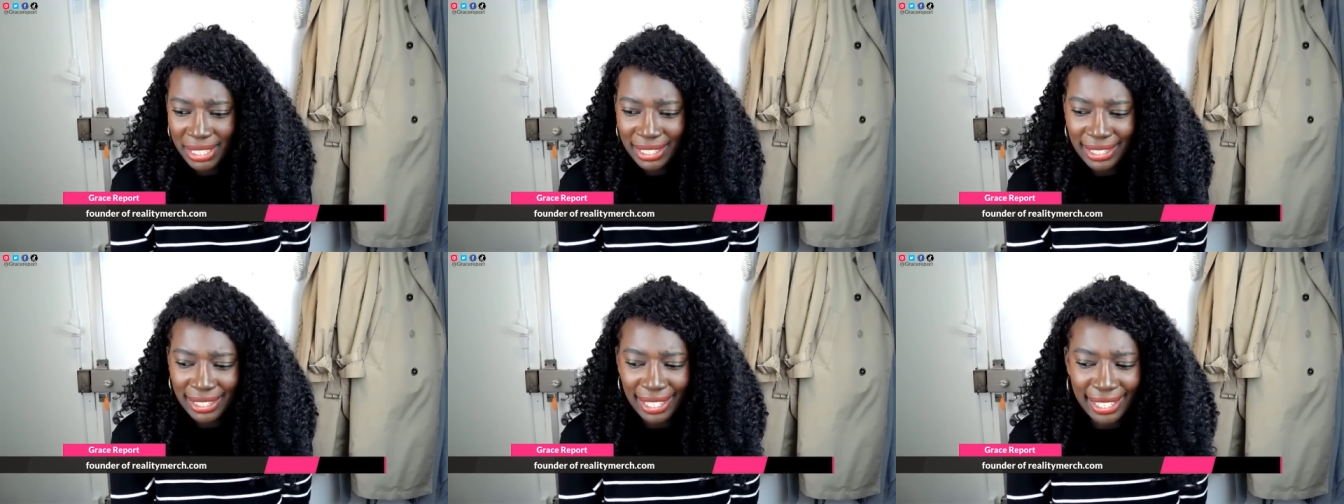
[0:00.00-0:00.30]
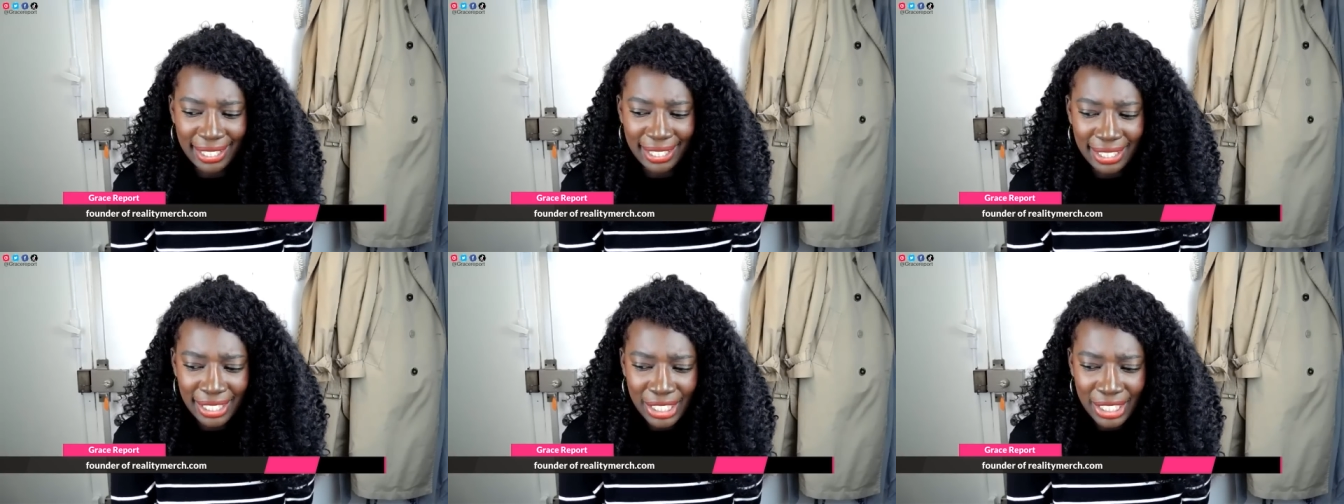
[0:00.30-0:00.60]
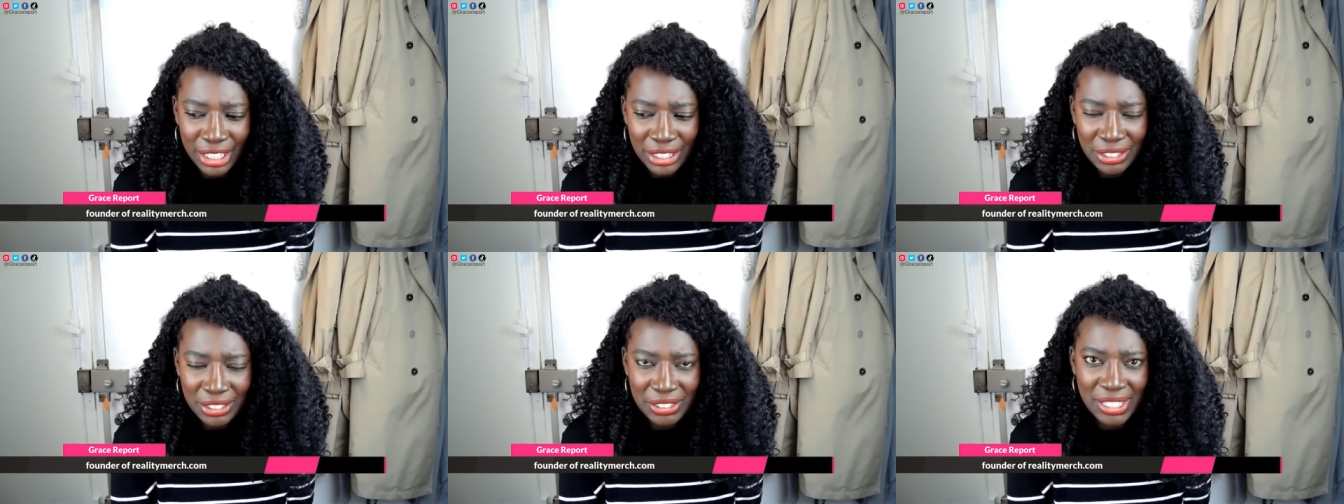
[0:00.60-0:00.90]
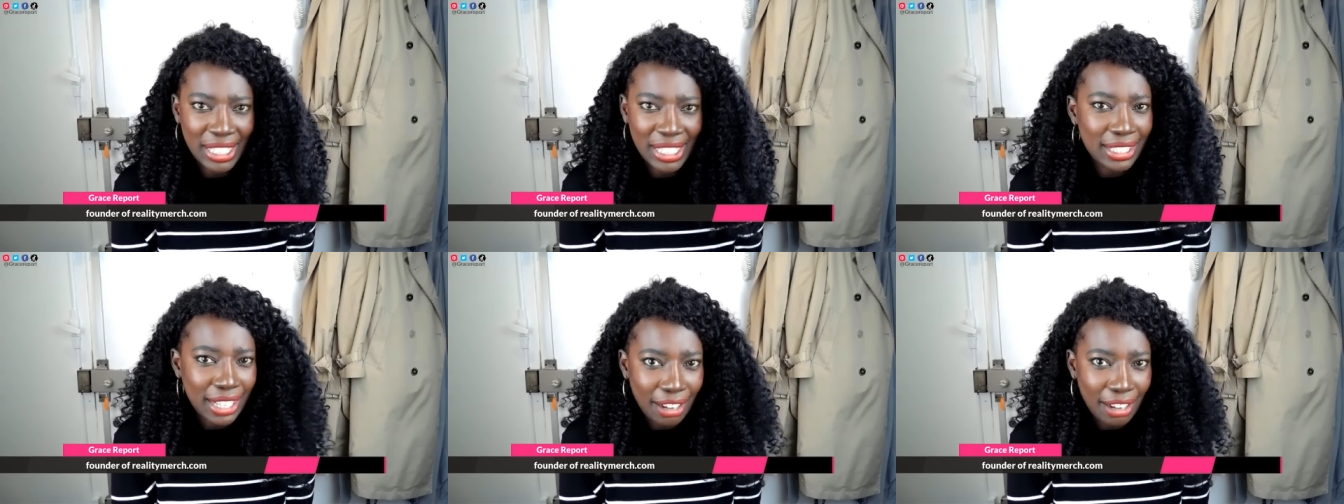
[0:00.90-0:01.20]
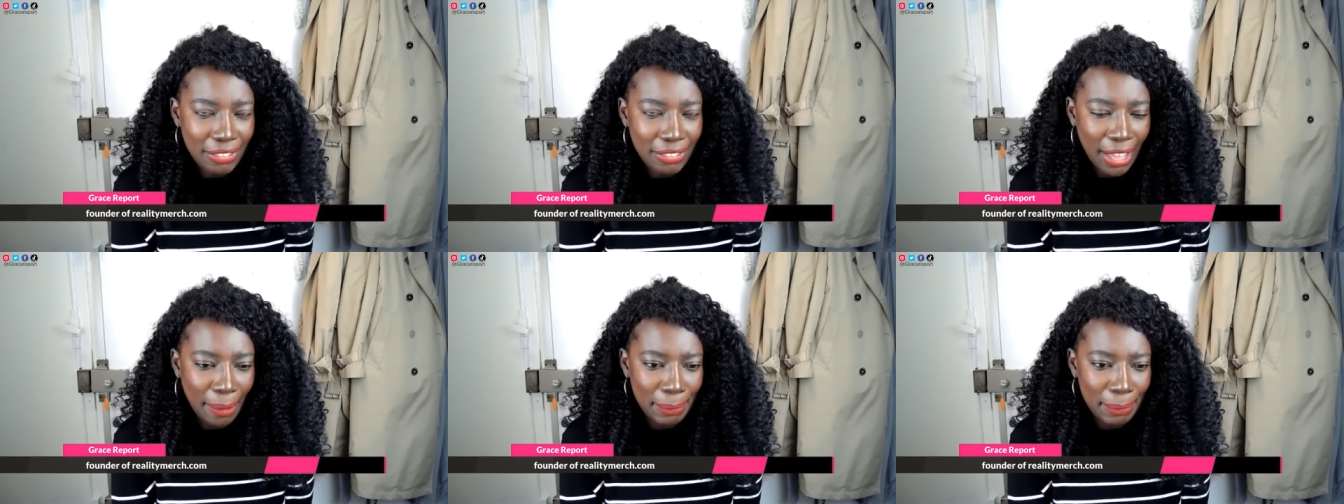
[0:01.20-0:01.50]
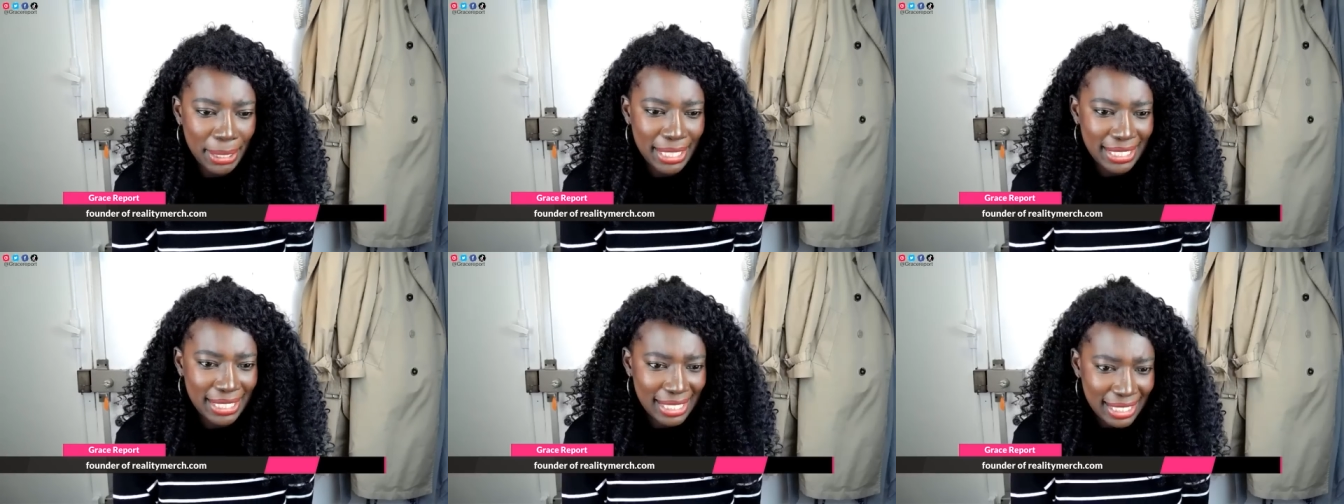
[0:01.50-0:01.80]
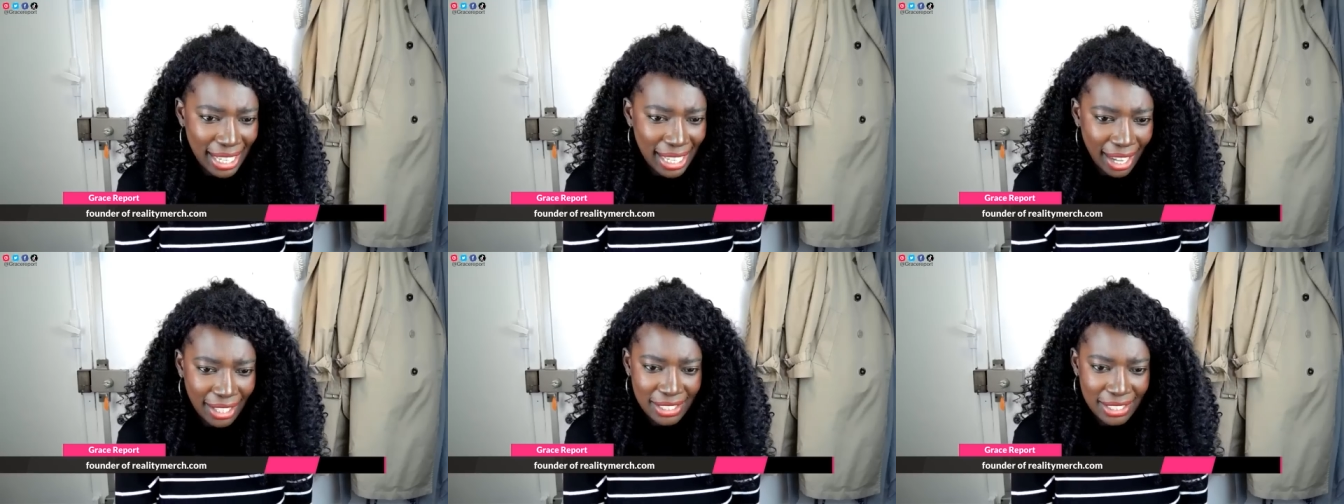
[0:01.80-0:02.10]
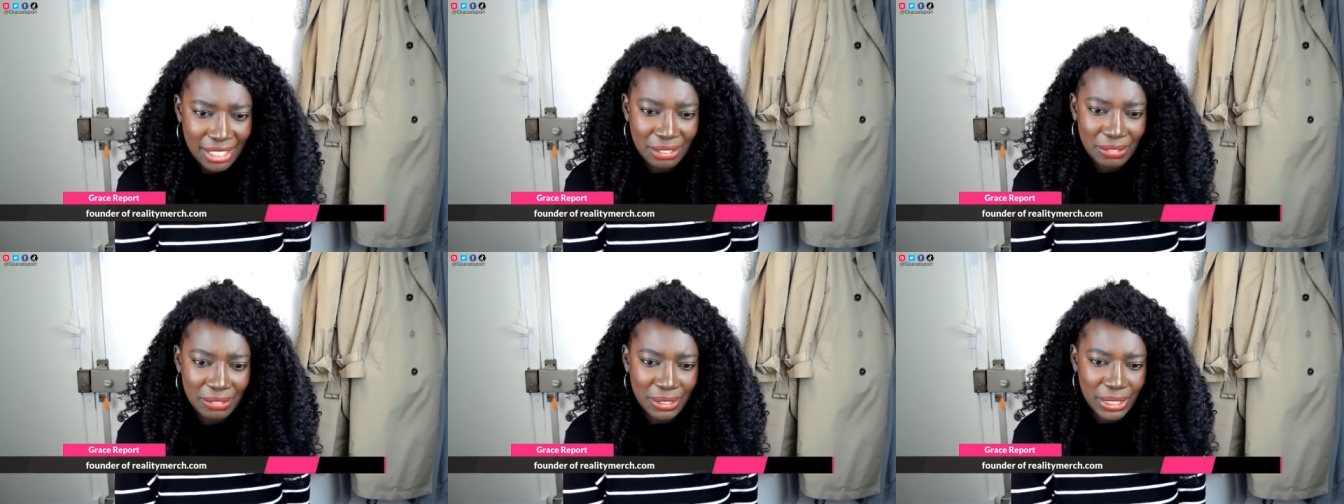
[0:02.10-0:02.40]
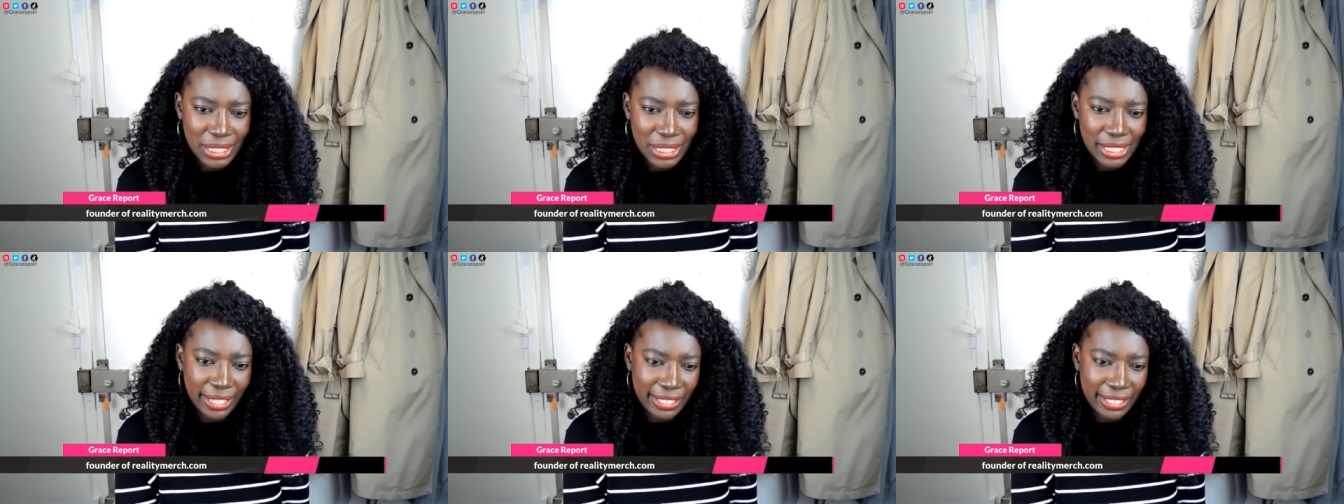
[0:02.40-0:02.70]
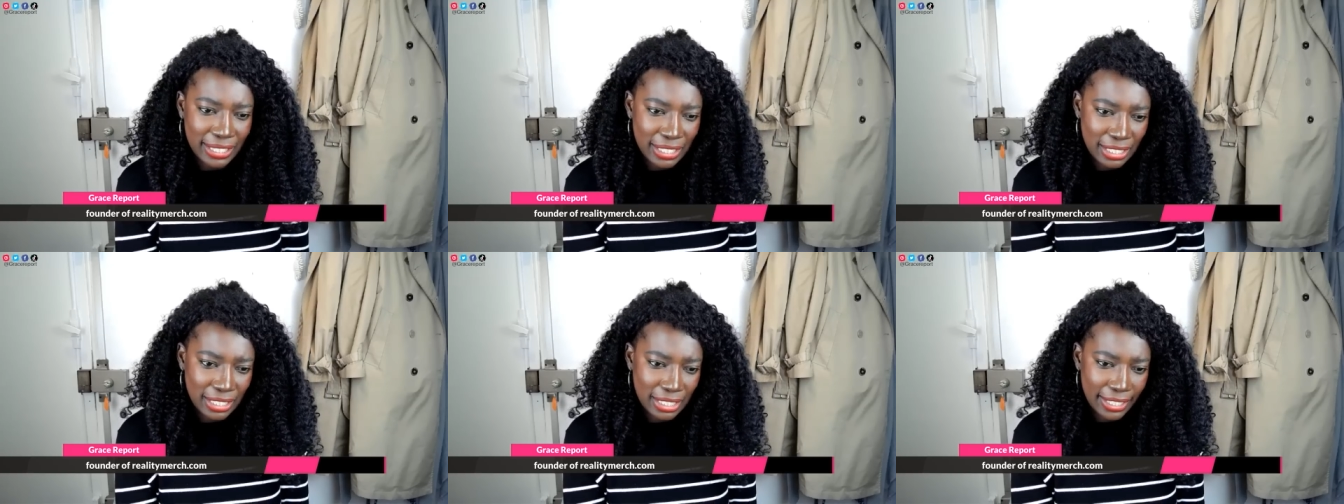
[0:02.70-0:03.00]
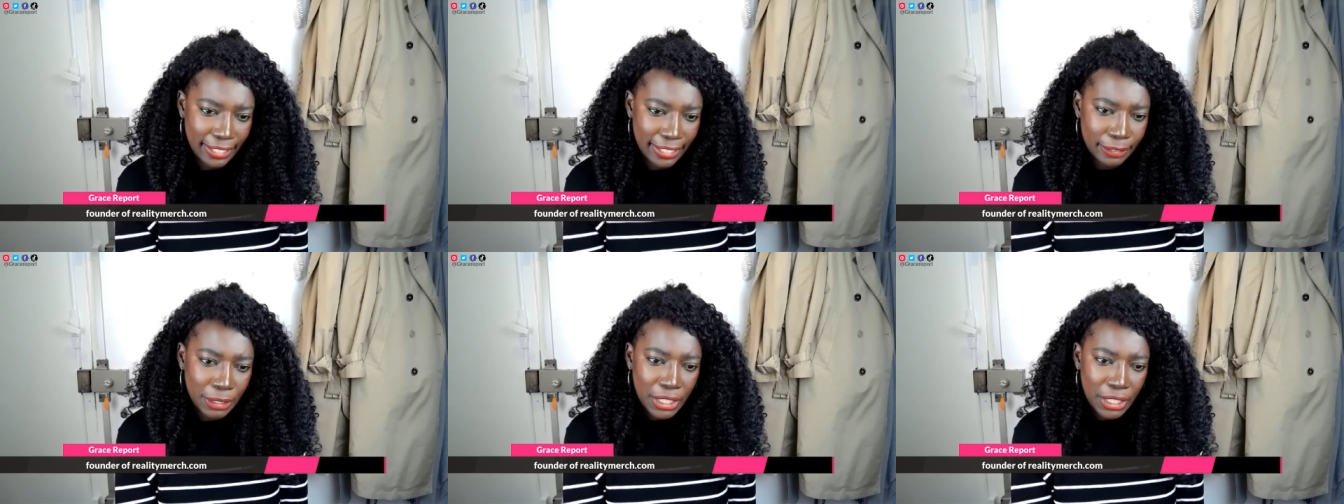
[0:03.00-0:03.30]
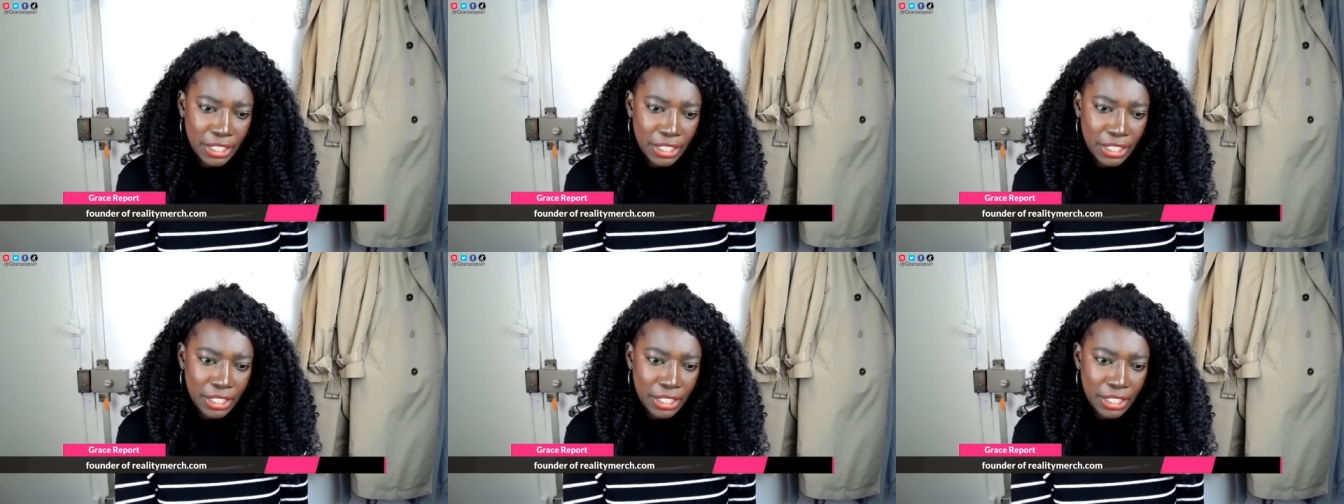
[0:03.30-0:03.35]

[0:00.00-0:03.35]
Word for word: Like to love them. And it sucks. It really sucks to see.